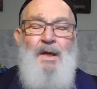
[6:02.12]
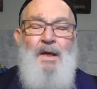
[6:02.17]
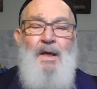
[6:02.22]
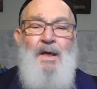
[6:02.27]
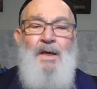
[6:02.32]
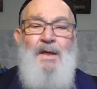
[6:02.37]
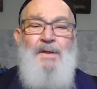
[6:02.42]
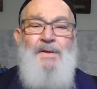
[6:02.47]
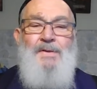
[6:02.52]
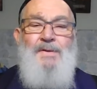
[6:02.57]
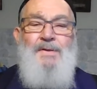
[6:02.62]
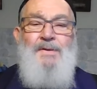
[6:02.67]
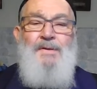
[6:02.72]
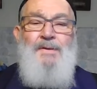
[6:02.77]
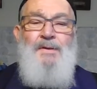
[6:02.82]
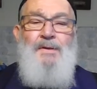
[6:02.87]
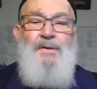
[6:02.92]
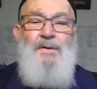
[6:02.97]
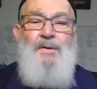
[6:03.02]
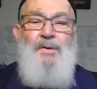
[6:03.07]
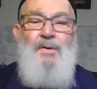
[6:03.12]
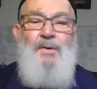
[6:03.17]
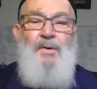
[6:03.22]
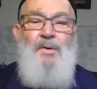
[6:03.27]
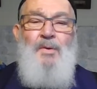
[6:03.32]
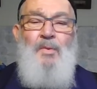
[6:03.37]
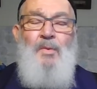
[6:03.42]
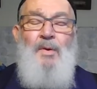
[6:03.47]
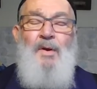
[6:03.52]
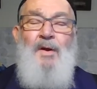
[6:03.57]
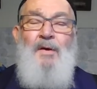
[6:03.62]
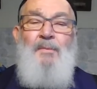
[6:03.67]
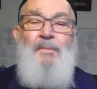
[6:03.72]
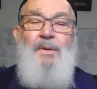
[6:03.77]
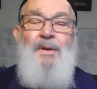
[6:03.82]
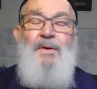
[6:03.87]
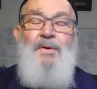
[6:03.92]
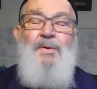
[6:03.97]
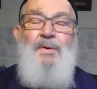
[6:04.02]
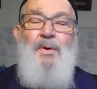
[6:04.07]
As we have
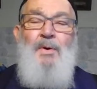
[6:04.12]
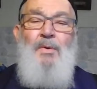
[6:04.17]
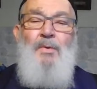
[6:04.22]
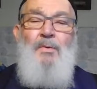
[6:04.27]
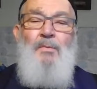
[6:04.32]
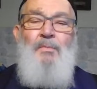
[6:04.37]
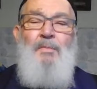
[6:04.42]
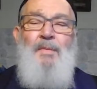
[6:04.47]
been told